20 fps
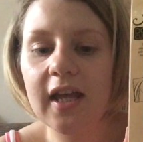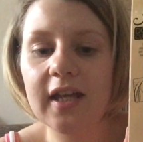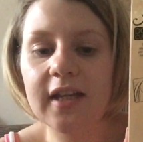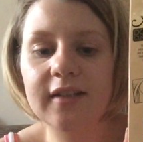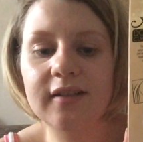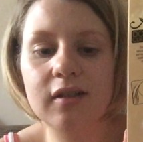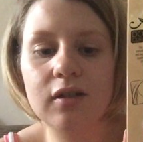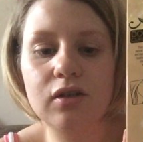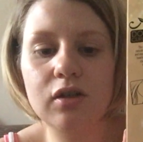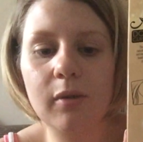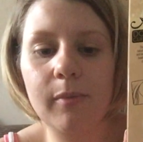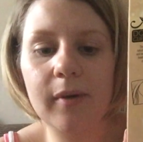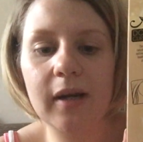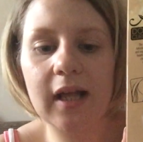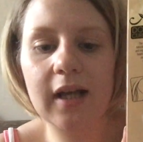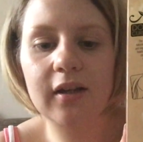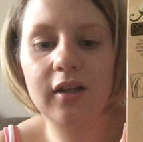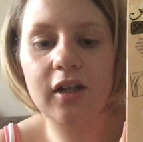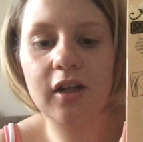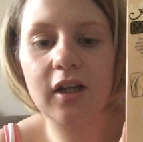It's a double
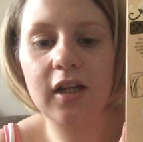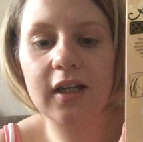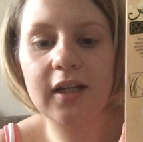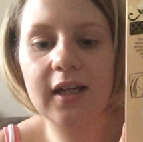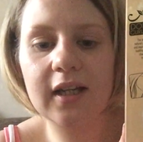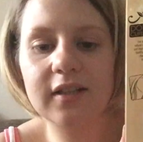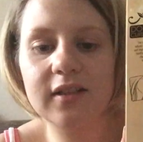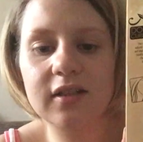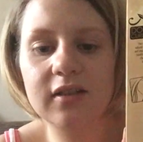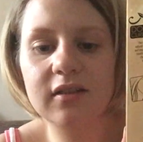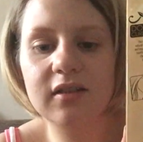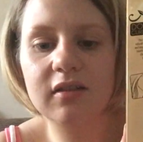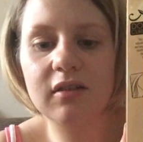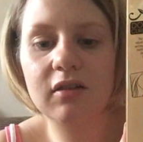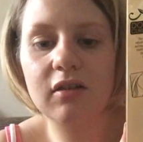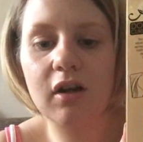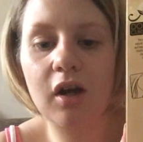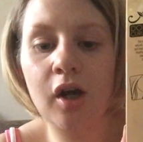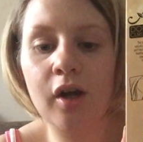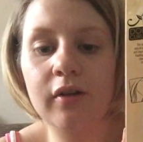act curling essence
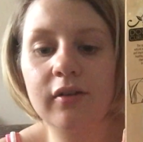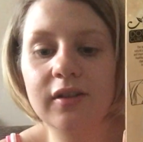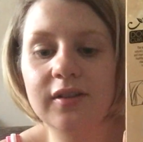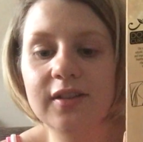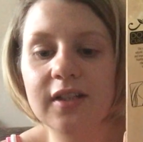that not only